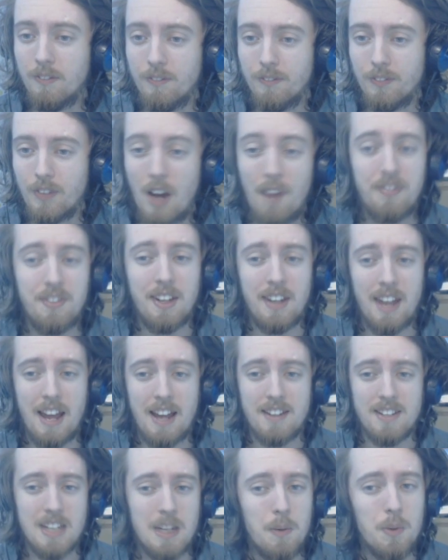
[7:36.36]
After
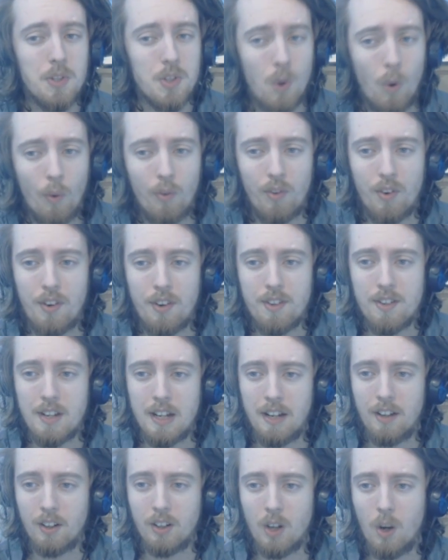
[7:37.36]
that, he was orphaned
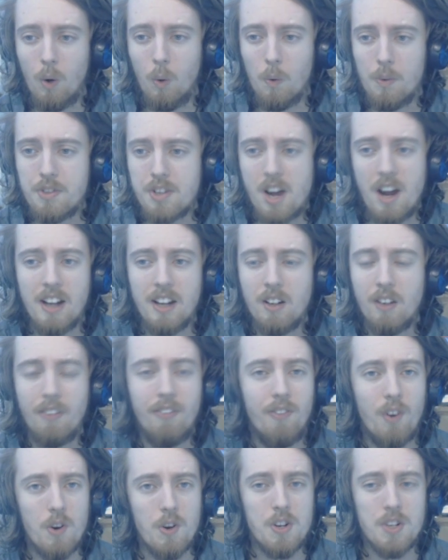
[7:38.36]
in the cold tiger
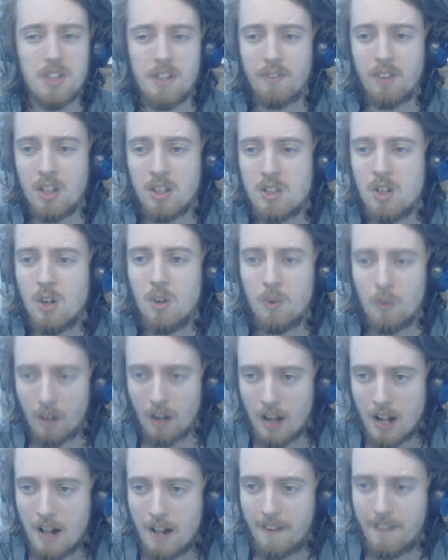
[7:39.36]
forest of Katoon
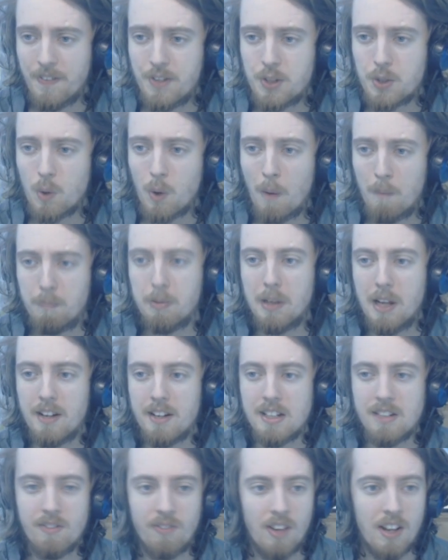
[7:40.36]
and swore
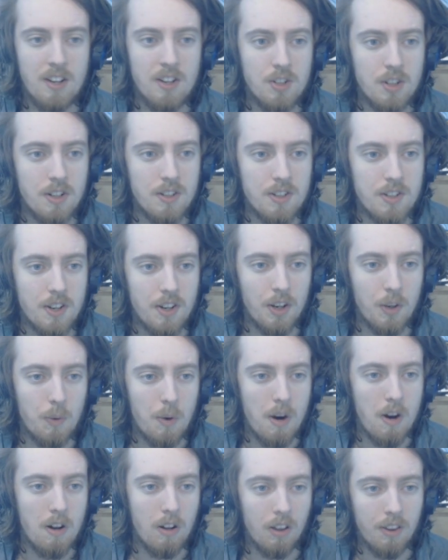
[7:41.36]
bloody vengeance on the
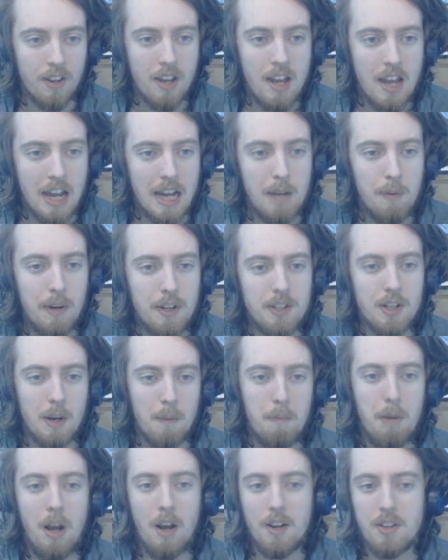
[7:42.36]
world. He went on a
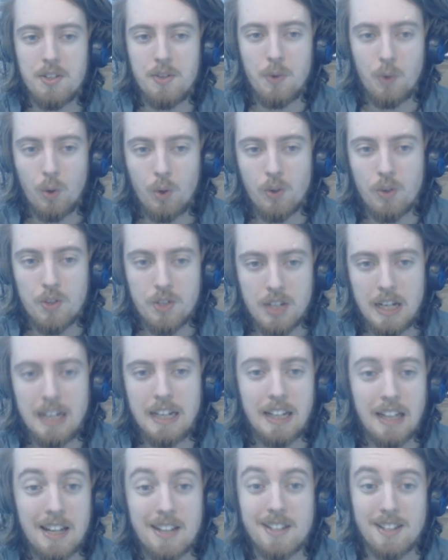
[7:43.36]
personal crusade
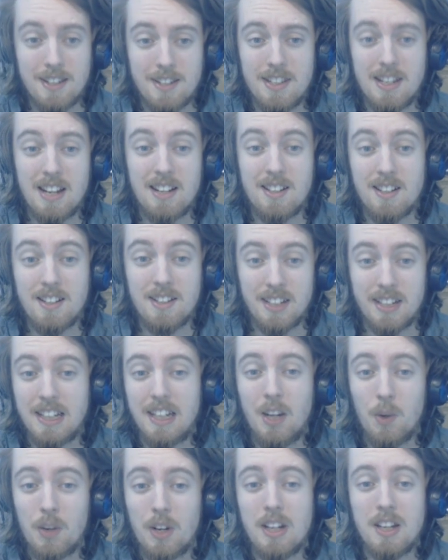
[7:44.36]
against the settlers and
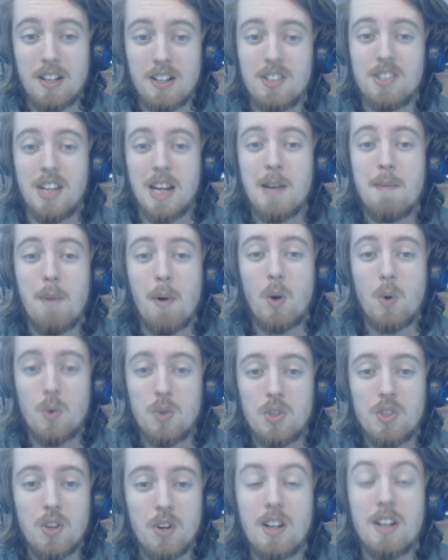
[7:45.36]
killed any saber who
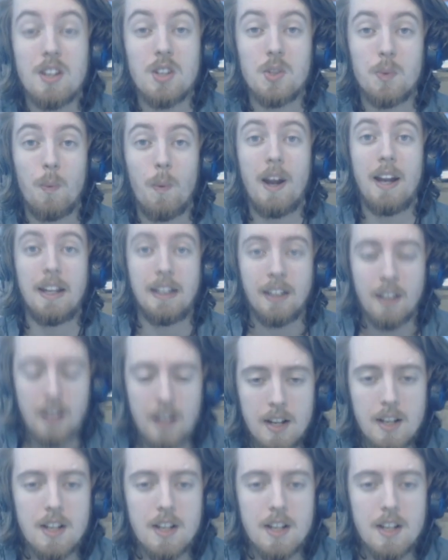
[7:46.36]
stood in his way.